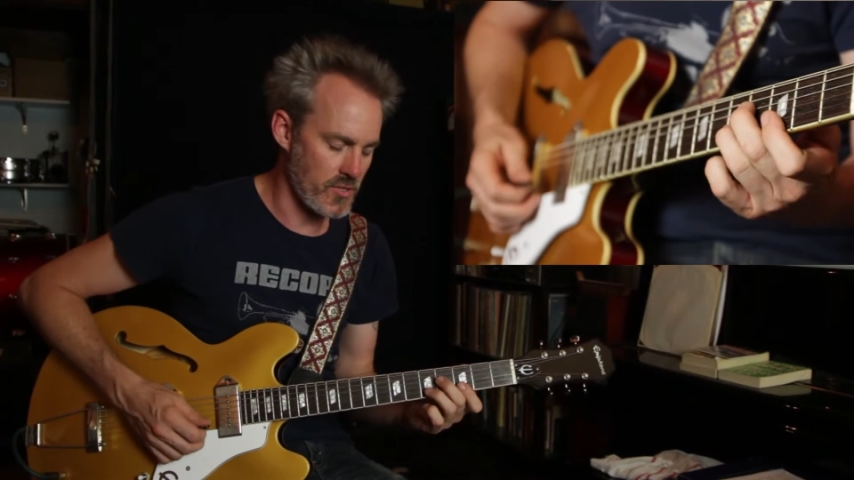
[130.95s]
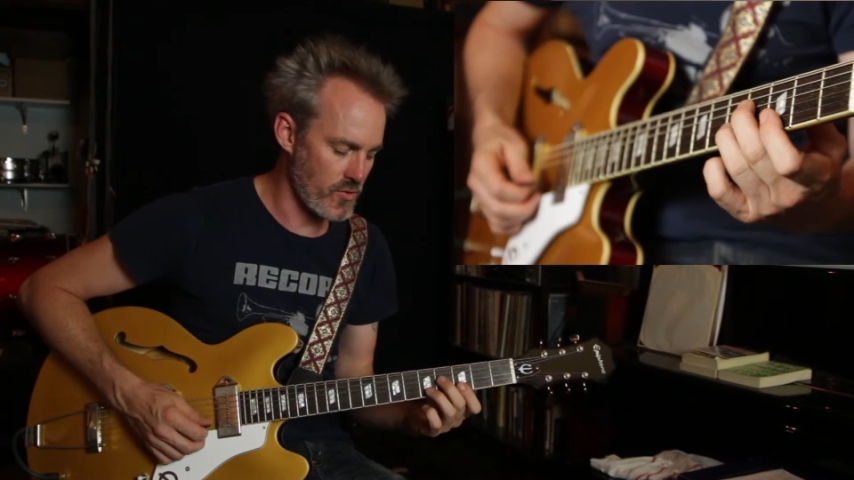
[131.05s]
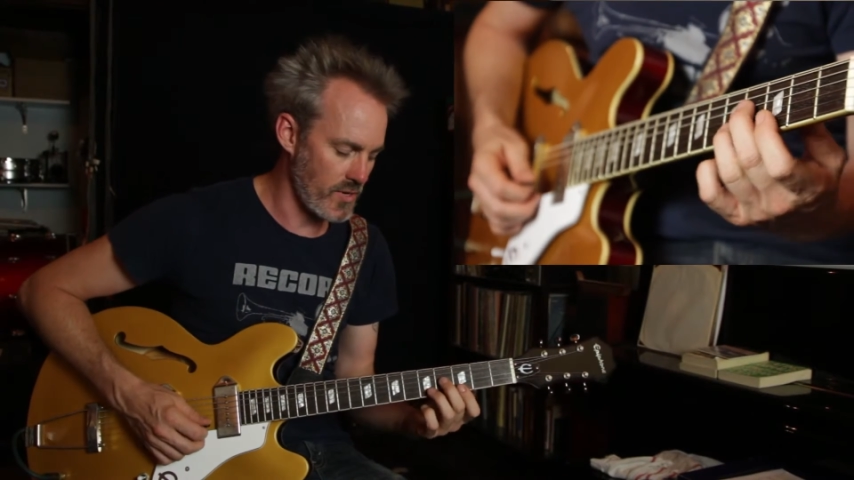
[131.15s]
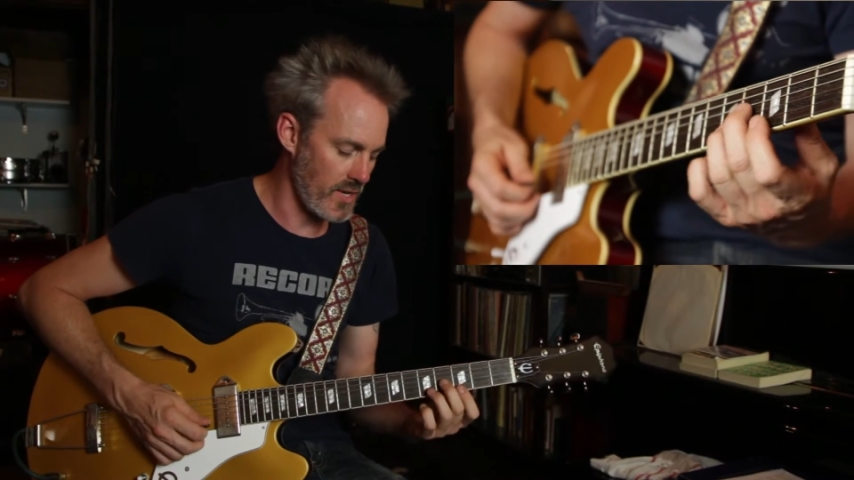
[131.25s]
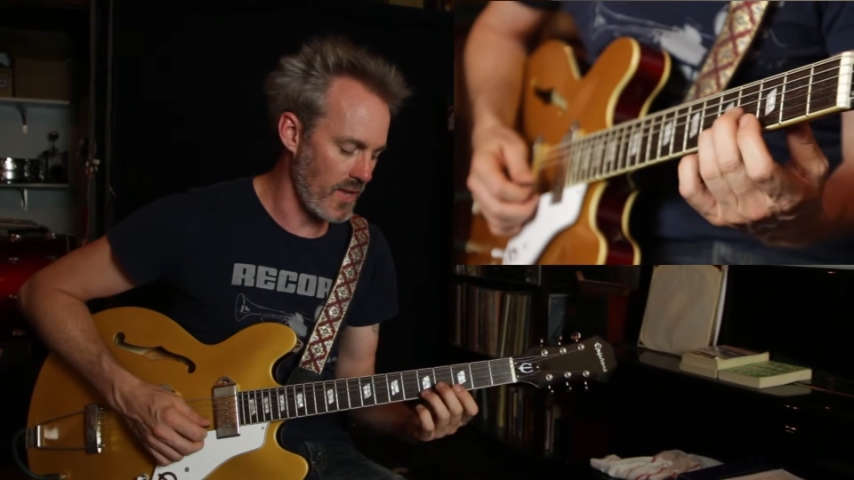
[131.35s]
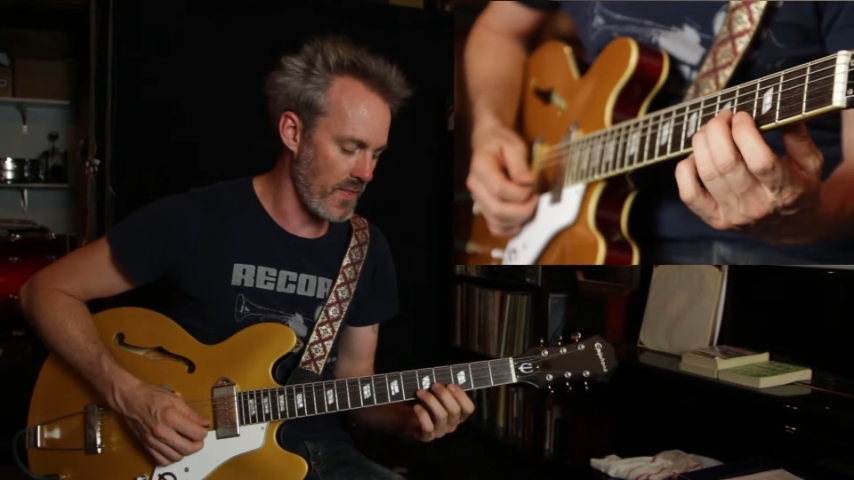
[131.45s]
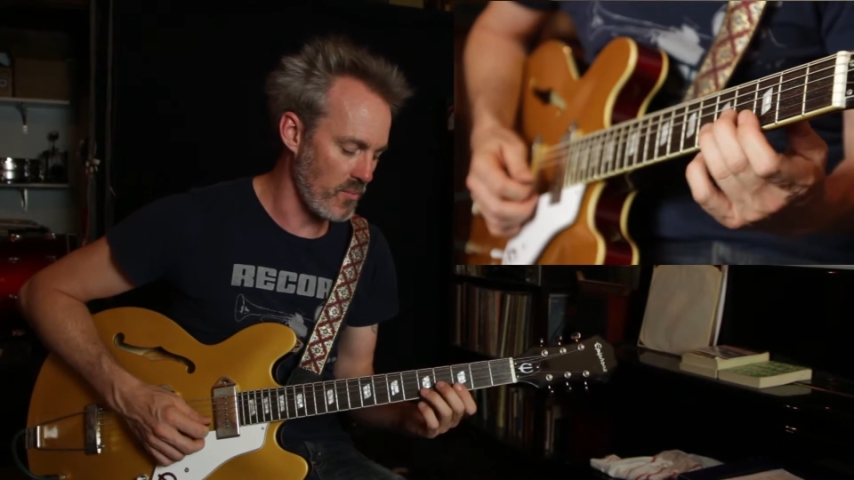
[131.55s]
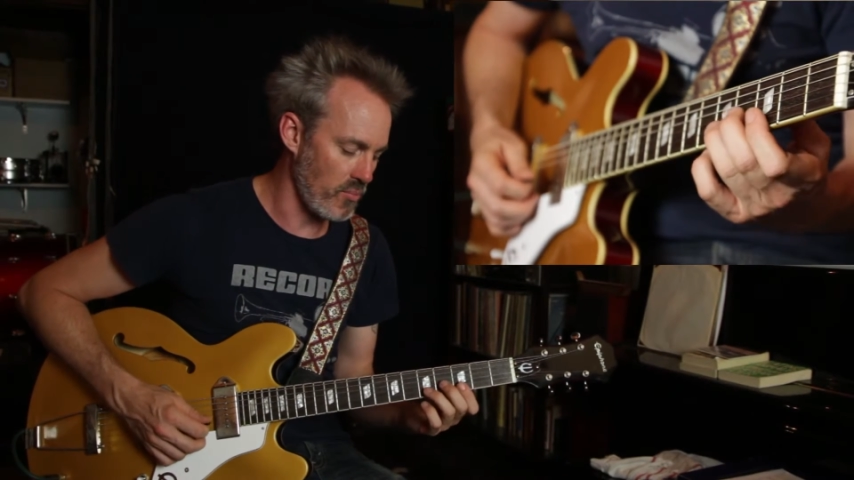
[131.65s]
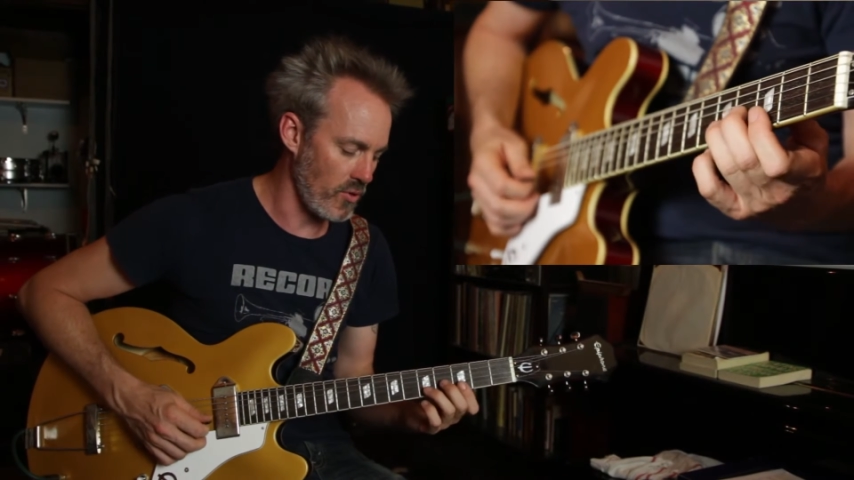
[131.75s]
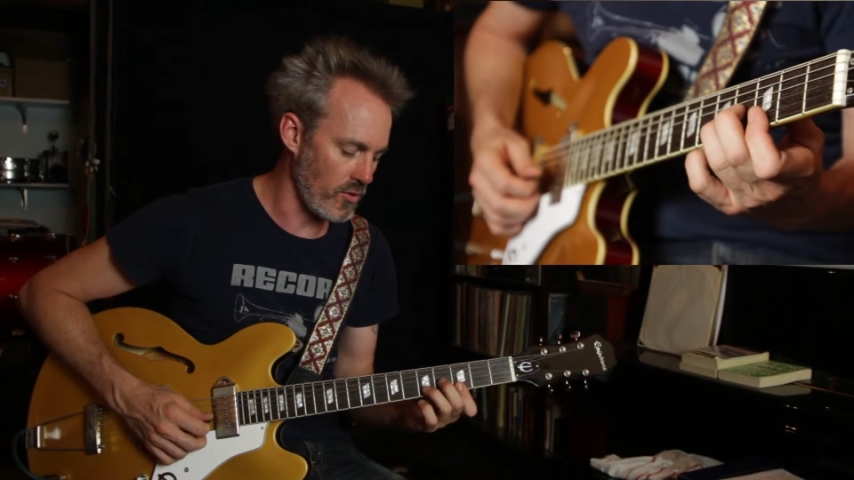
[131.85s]
string and
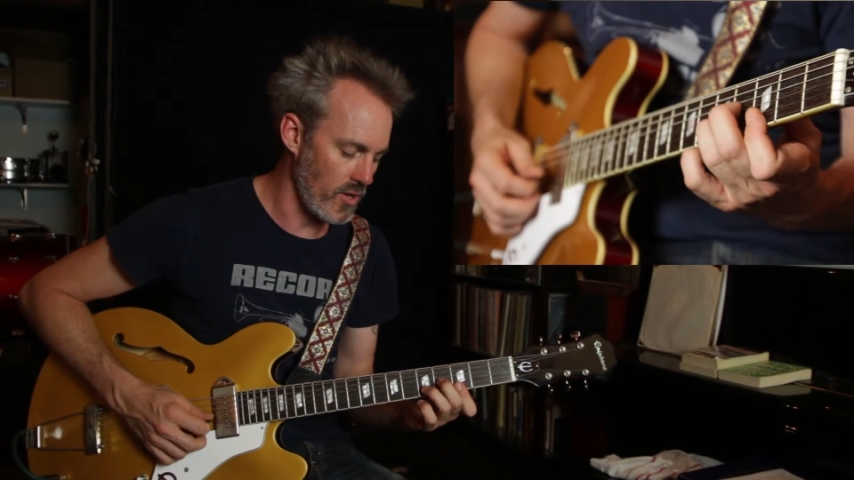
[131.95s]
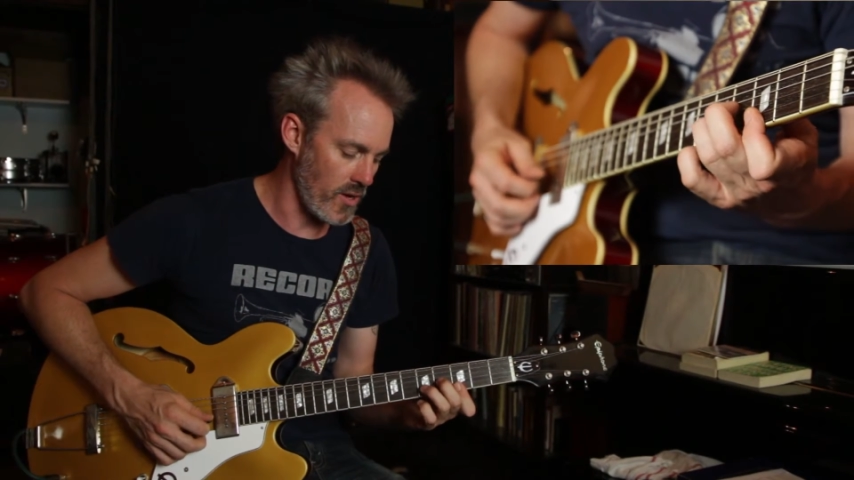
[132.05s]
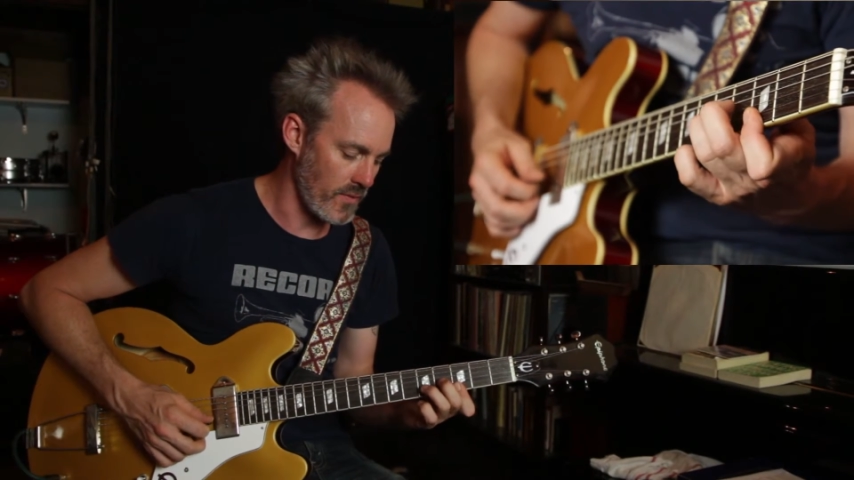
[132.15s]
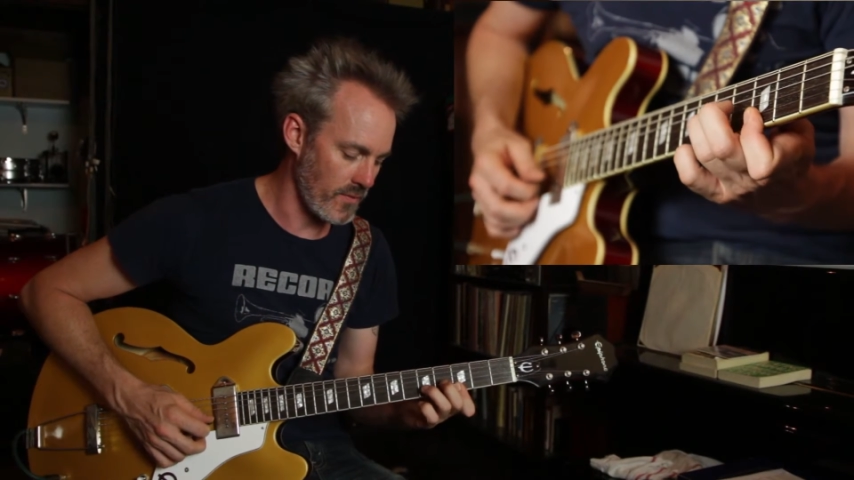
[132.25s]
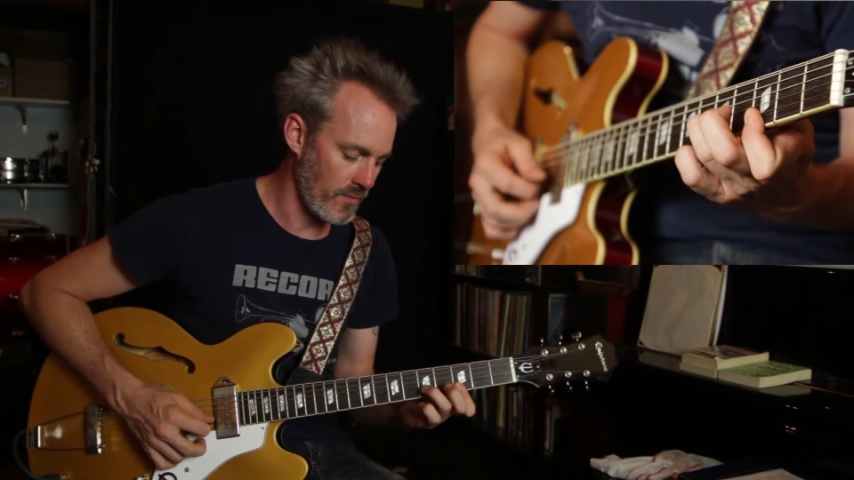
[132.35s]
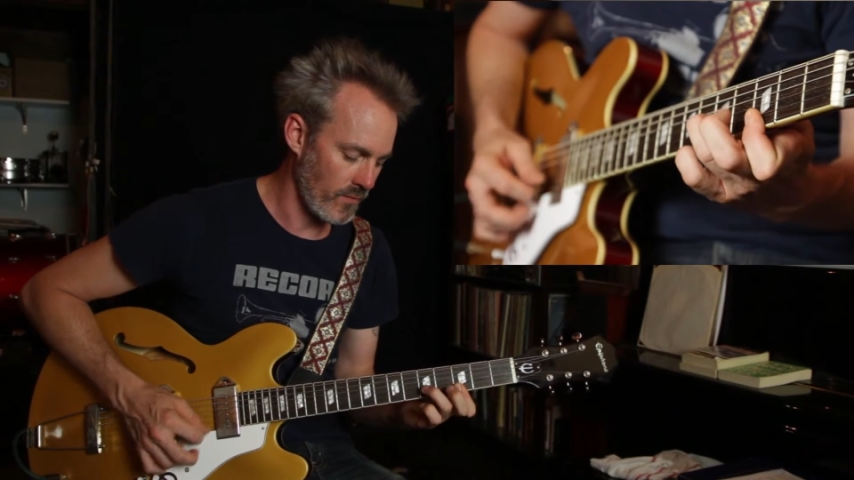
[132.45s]
then pull off.